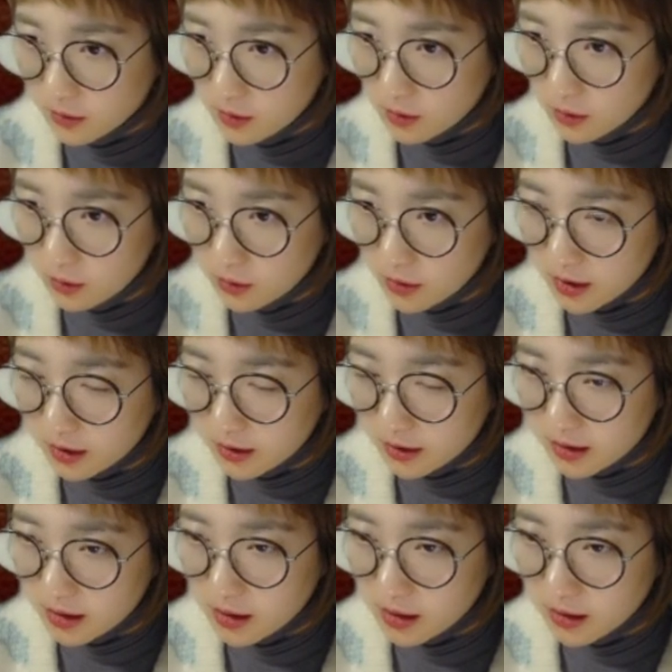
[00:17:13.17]
we can
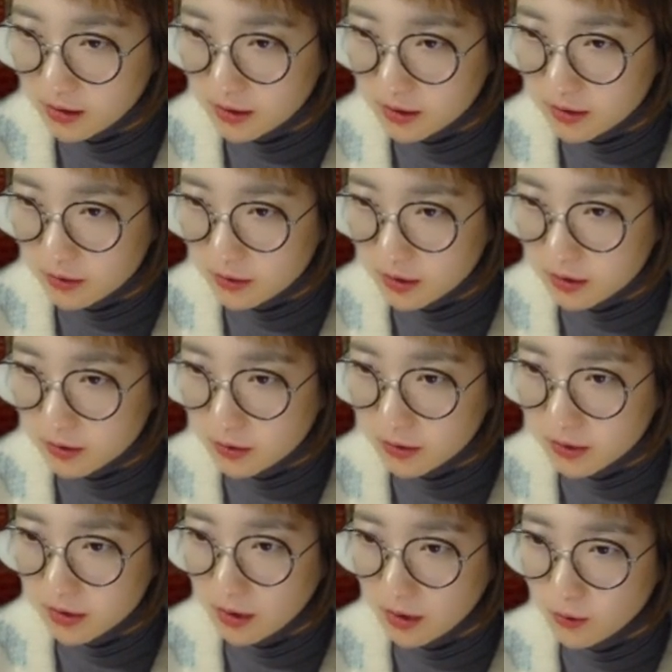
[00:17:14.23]
see that these 3
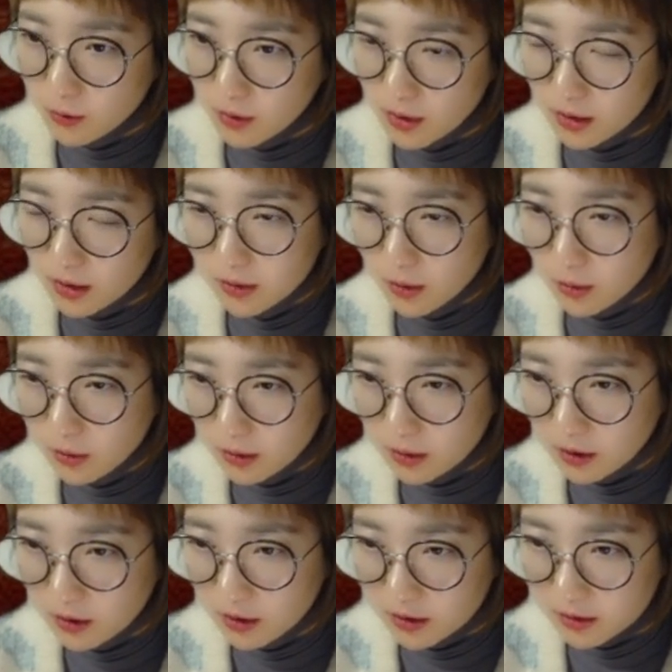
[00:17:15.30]
stones are weak, so
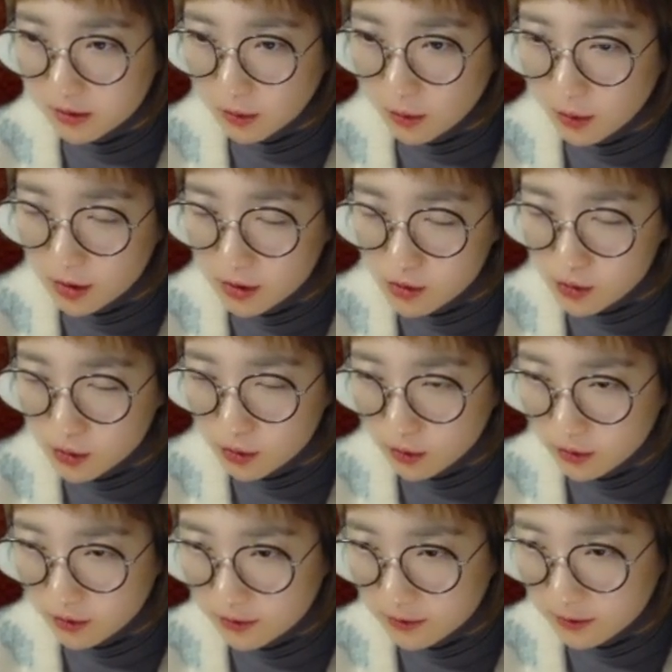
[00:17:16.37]
it is going
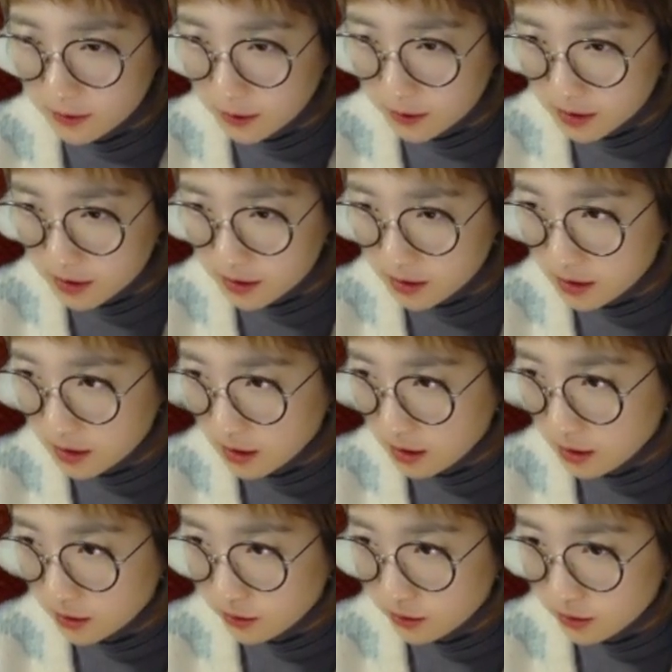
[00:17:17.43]
to float.
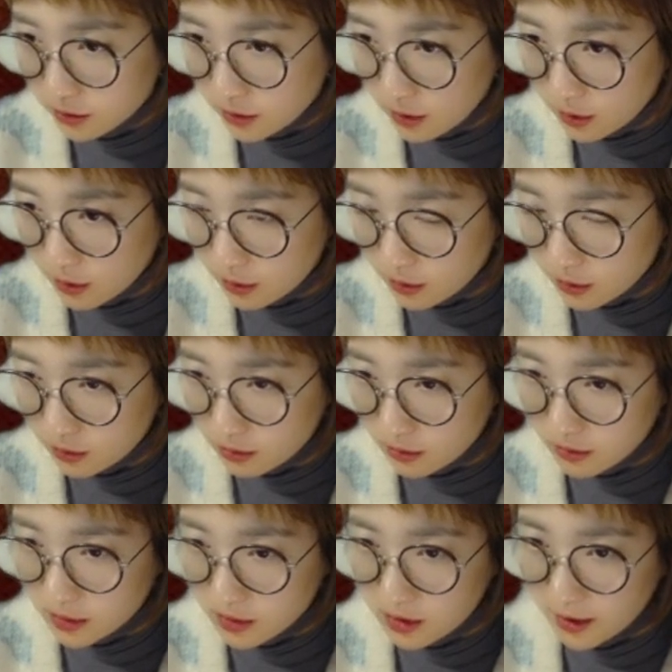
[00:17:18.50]
So
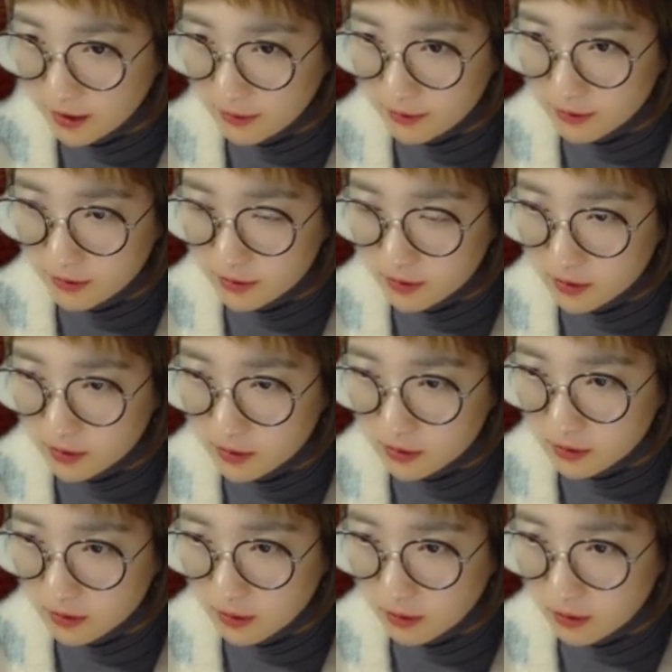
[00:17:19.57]
yeah,
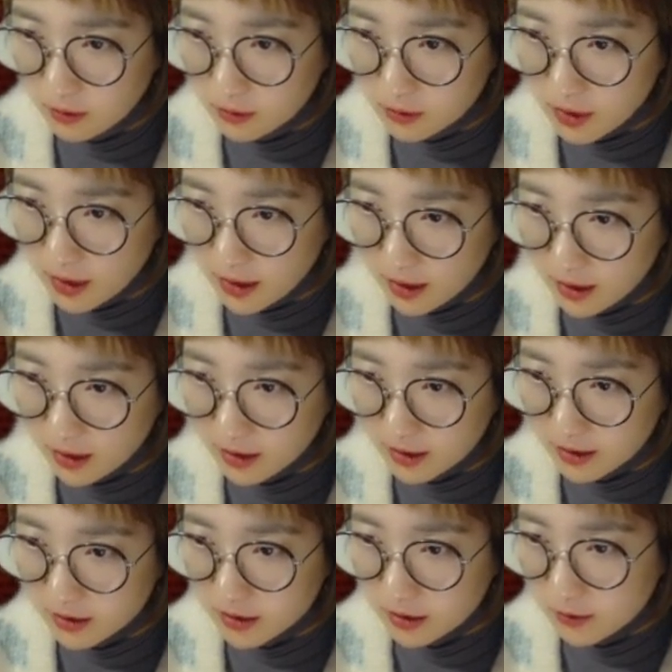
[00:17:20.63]
Black
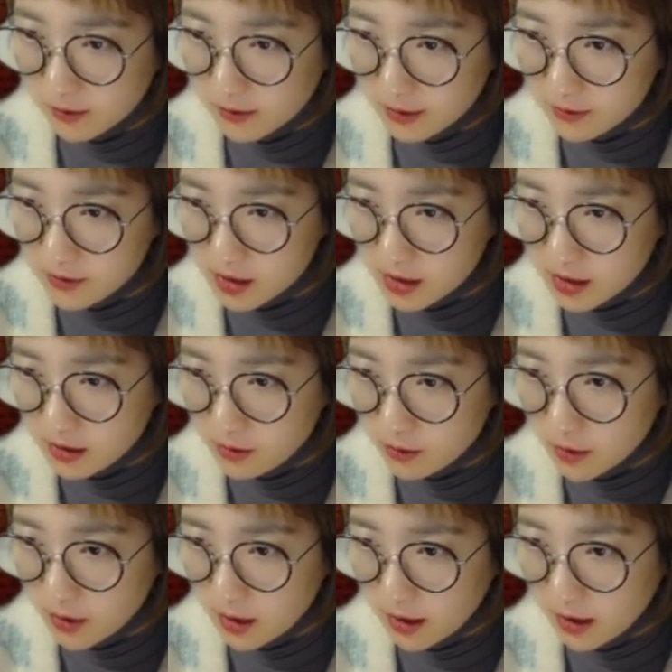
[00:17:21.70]
has 50,
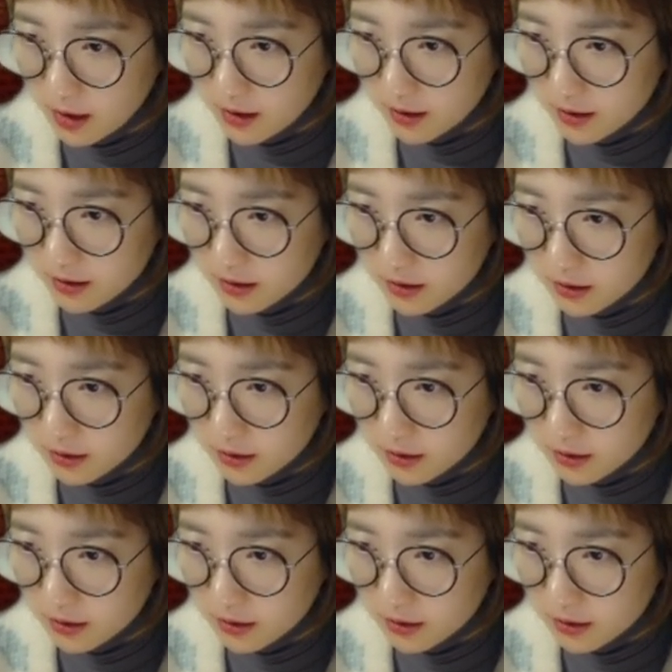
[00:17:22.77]
White has